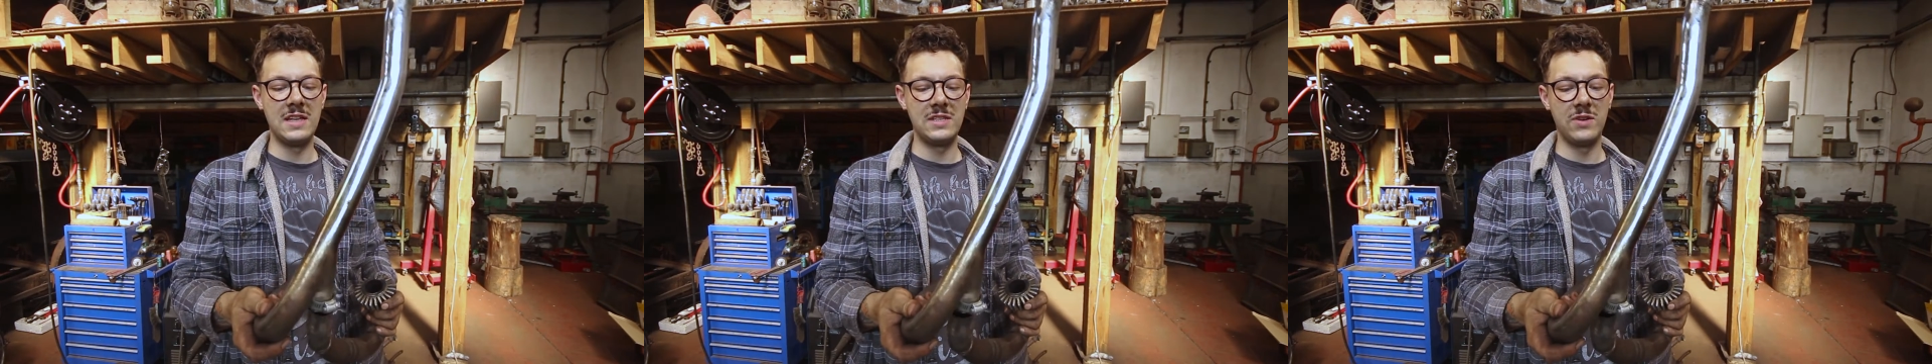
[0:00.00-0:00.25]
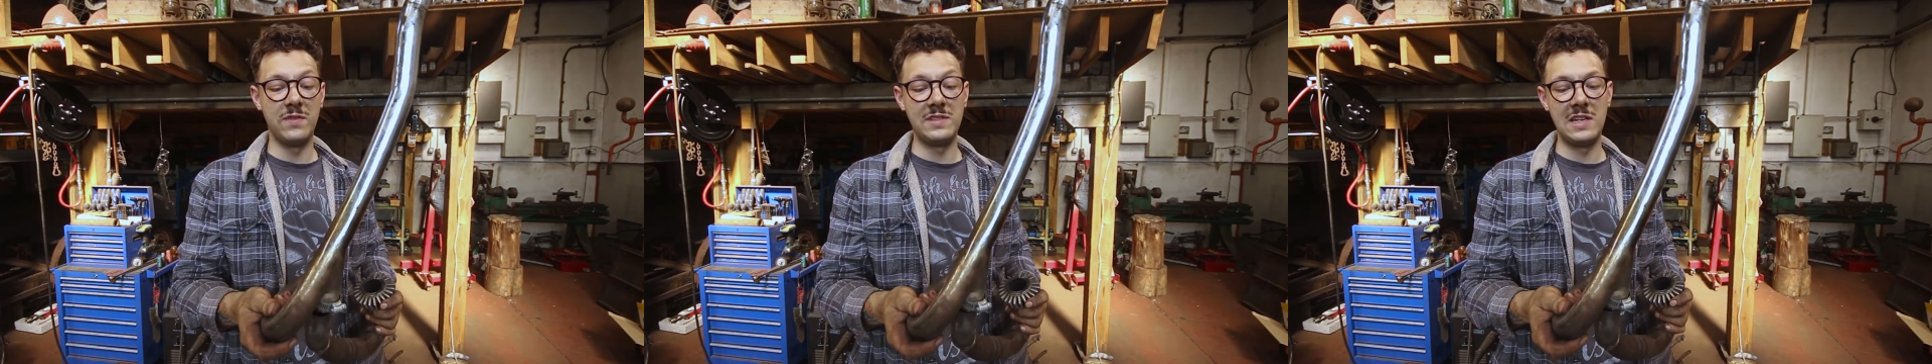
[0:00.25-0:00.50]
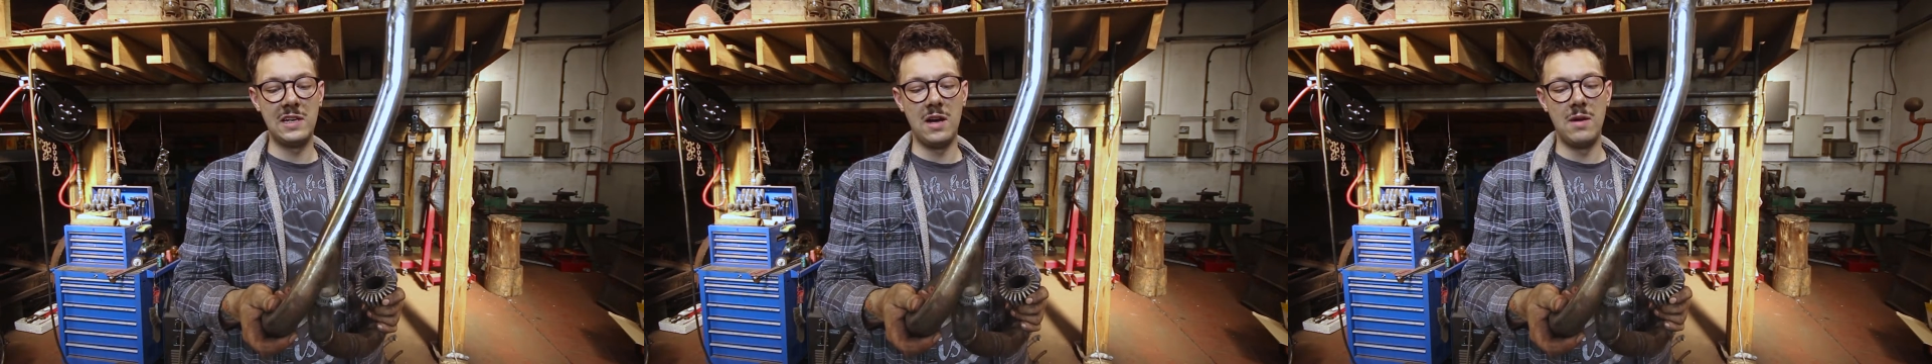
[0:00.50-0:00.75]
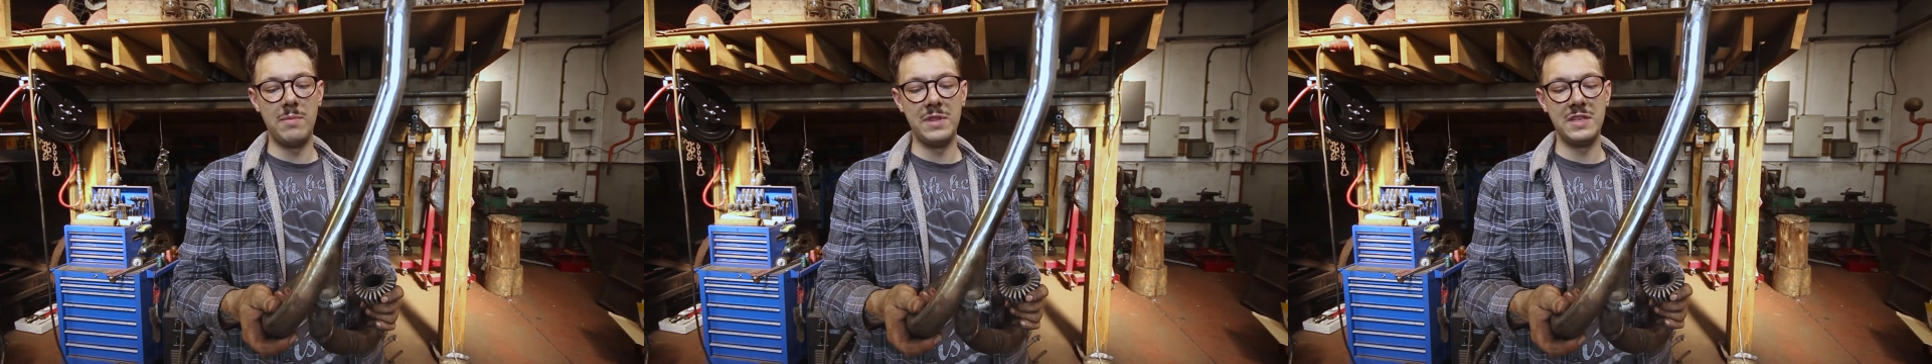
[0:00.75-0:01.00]
so obviously it
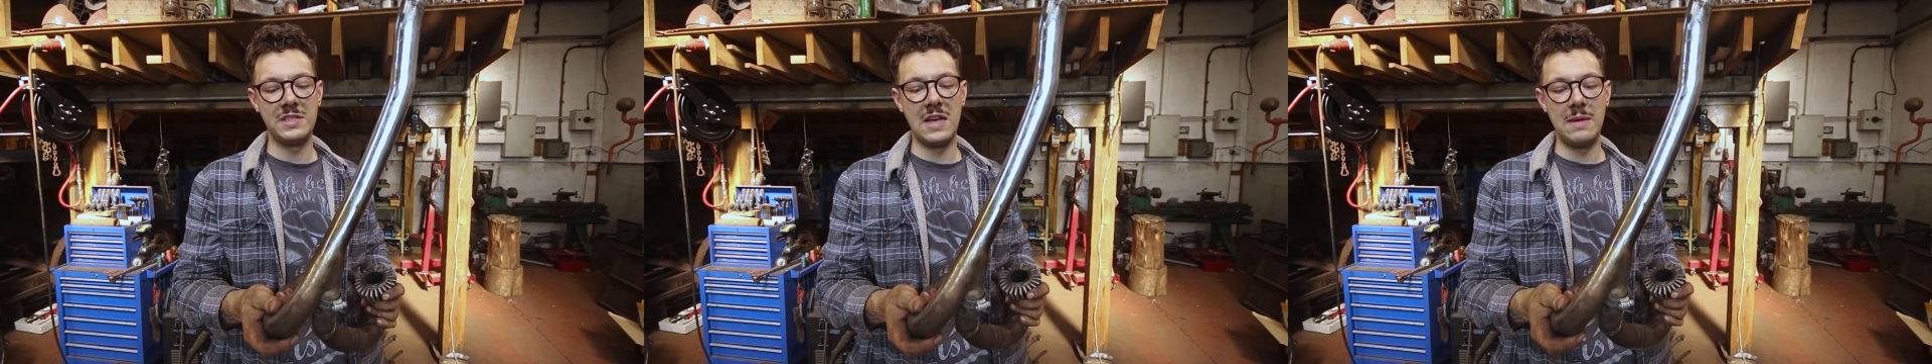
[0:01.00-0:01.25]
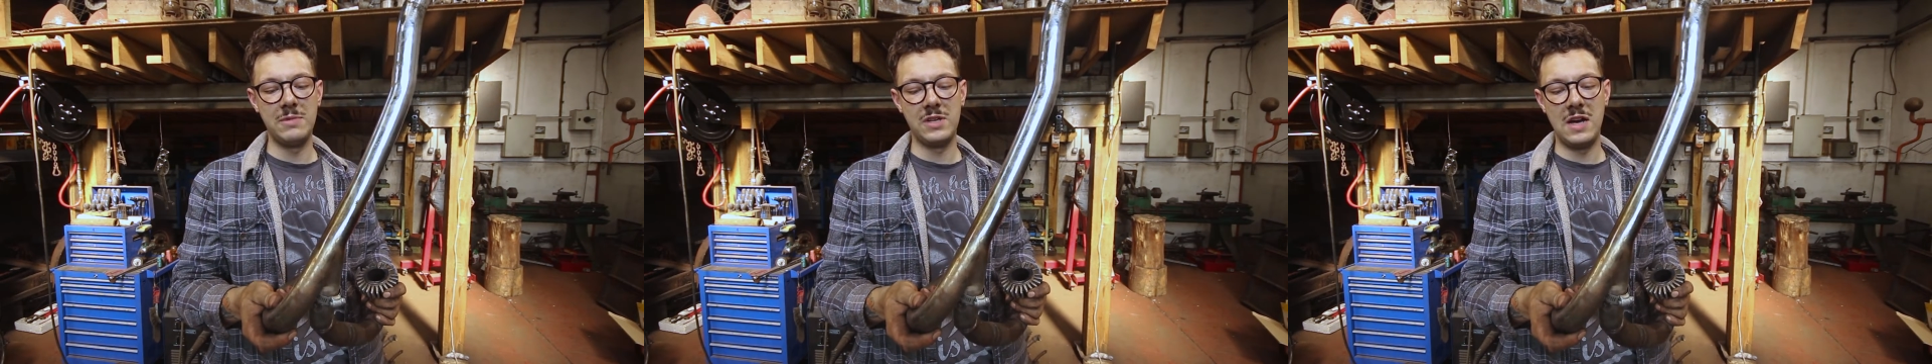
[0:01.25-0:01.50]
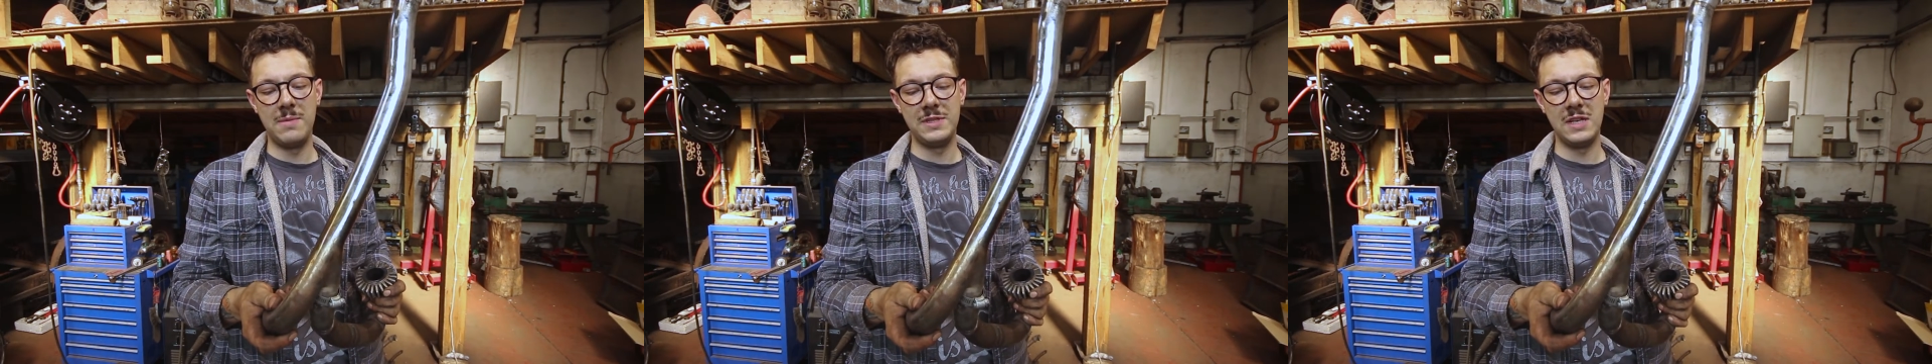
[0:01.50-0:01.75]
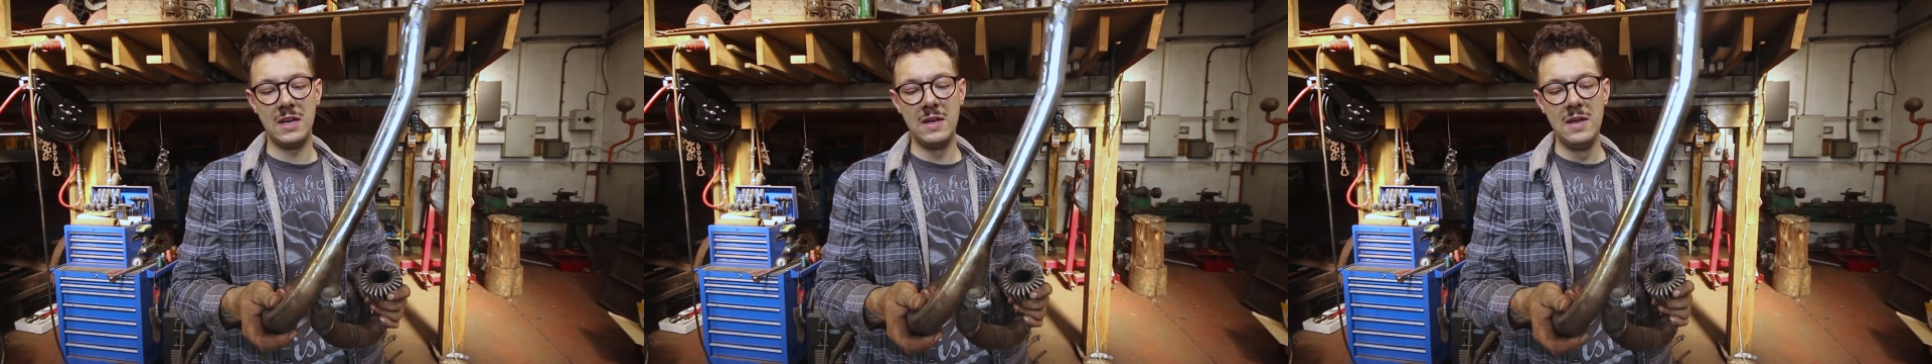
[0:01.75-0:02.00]
can't be the same
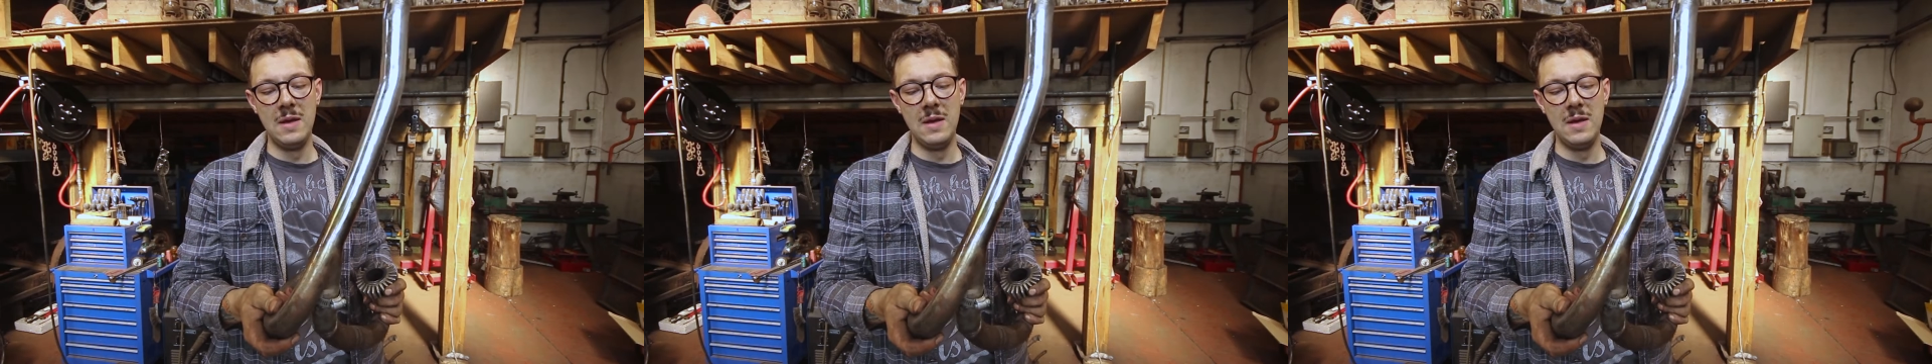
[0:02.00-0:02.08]
diameter,